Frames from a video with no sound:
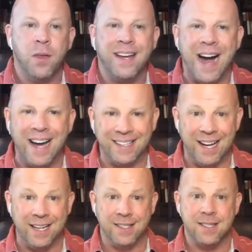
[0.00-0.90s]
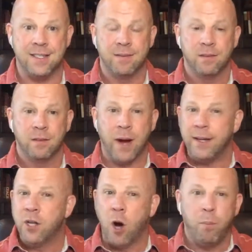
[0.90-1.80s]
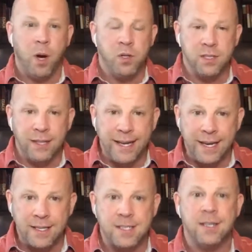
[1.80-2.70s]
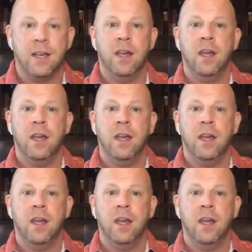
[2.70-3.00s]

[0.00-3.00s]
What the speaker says: the guidelines, right? Don't post links.